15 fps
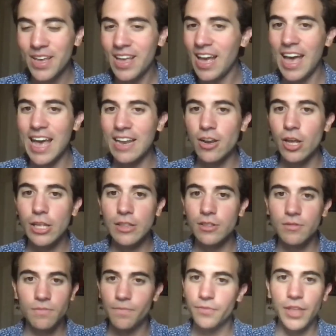and
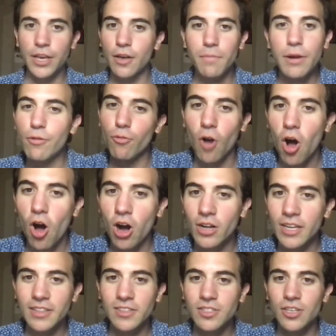they could be wrong.
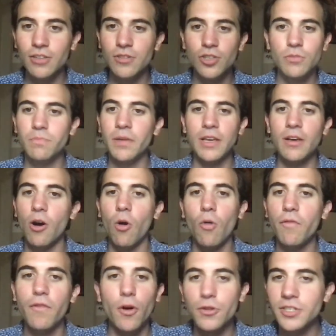Like, this could just be a whole
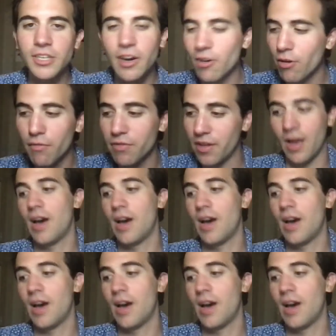false narrative thing.